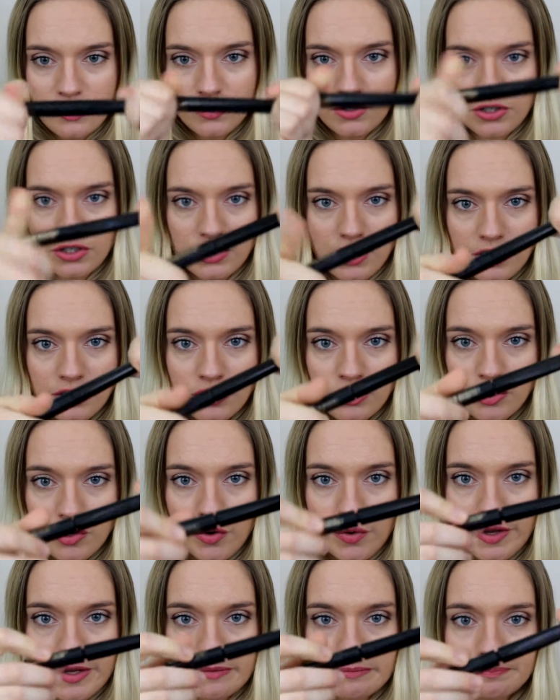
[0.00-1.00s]
you just
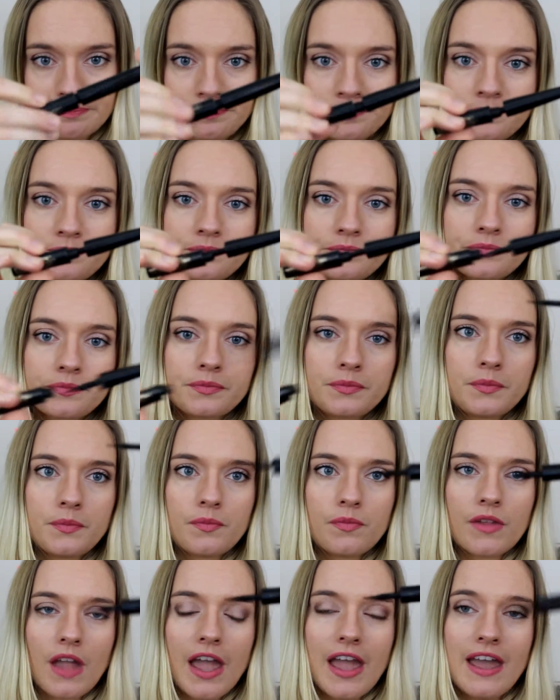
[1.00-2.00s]
unscrew it
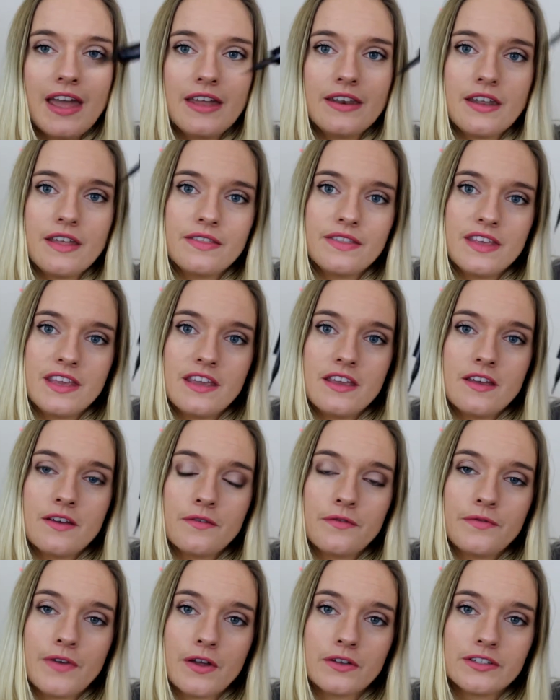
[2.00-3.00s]
and
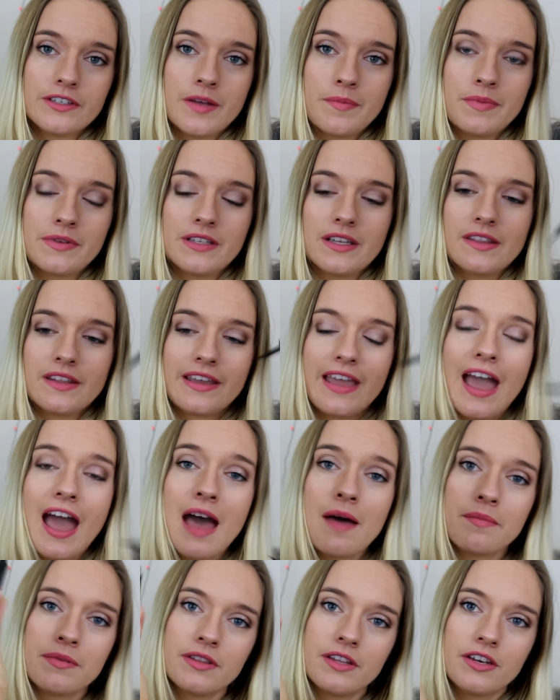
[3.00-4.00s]
the felt tip is in the
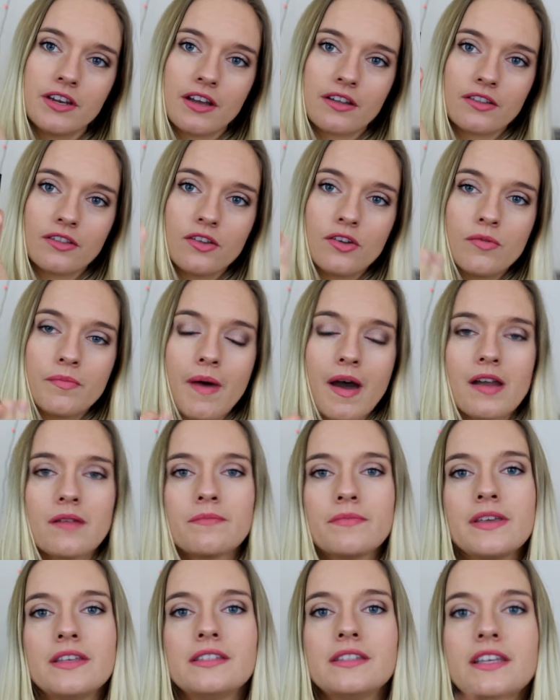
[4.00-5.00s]
cap, and then you got a little
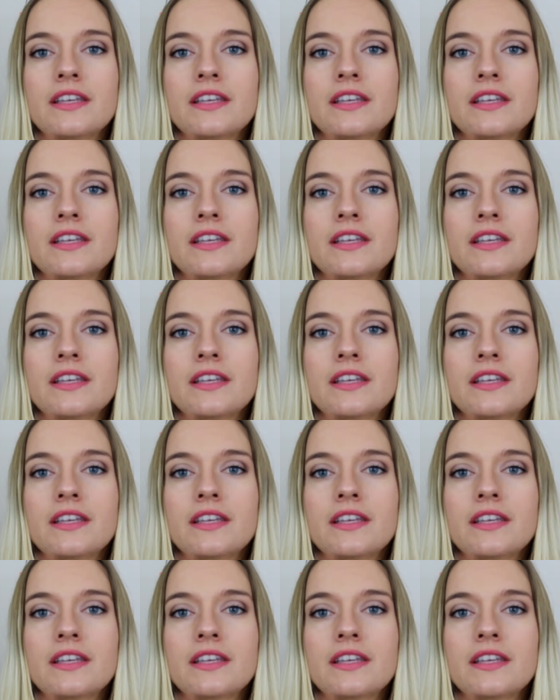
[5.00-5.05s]
bottom piece